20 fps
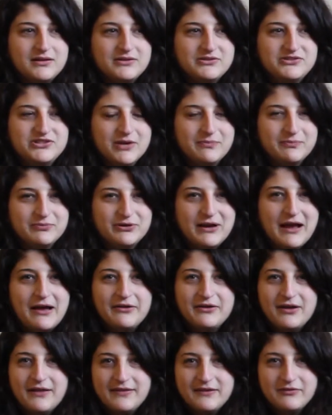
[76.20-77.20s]
jump
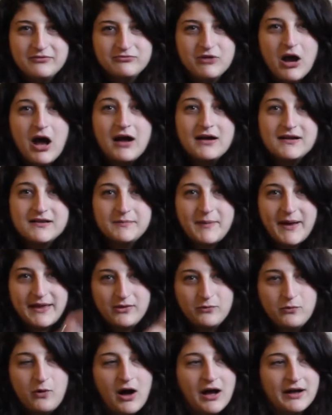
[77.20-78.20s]
around on the rocks by the
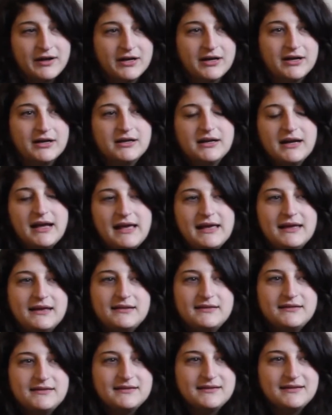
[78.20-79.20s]
water
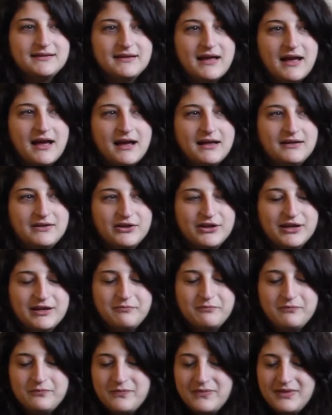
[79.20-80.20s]
and look at
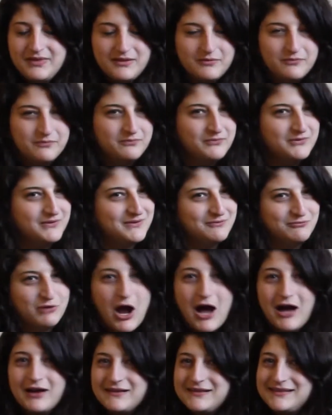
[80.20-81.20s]
the
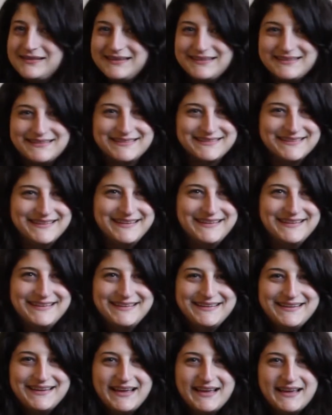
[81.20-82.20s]
rocks,
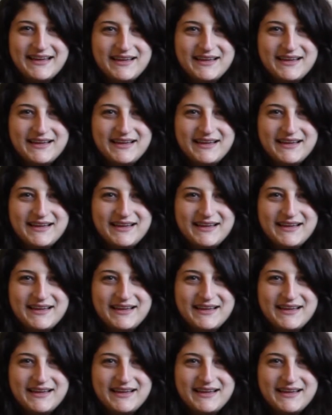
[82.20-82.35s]
and